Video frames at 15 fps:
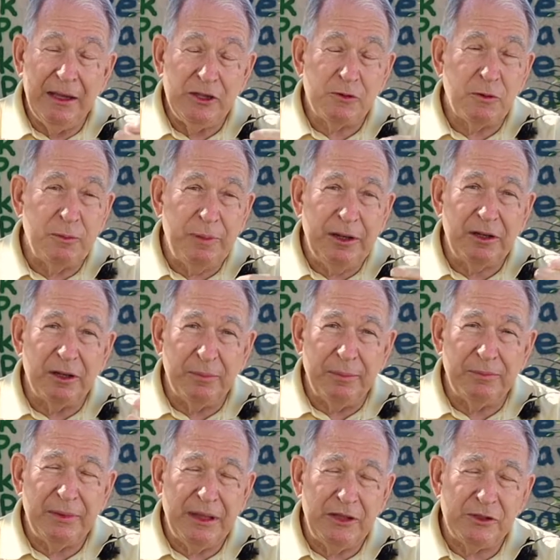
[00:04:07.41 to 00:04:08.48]
these would be
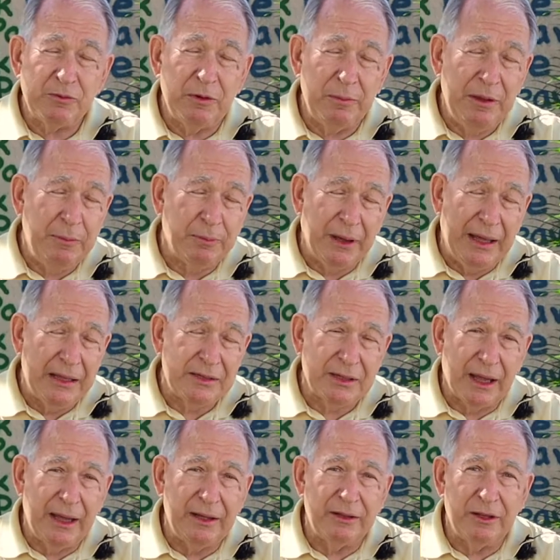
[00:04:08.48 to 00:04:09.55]
plants
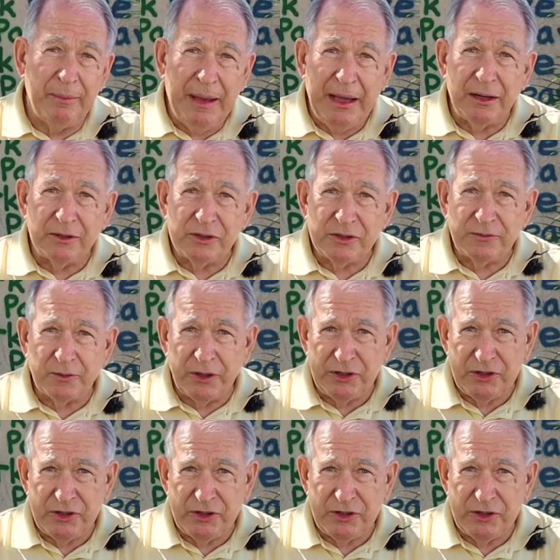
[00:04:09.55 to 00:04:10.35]
like tomatoes, for